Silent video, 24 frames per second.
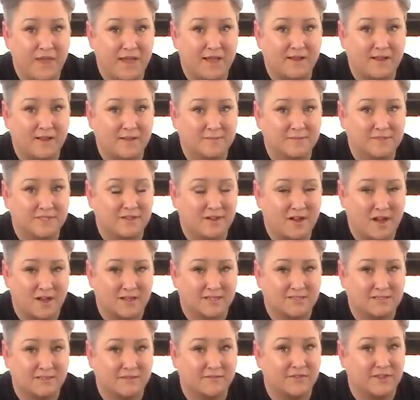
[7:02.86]
that comes the
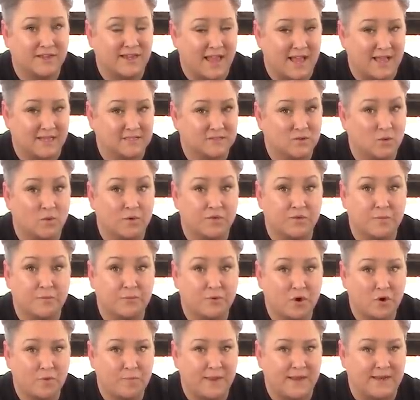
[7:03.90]
cost of the gas or the
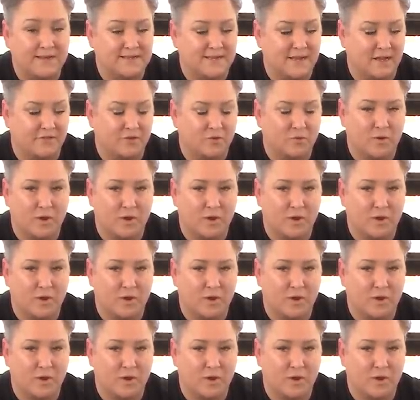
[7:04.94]
propane down the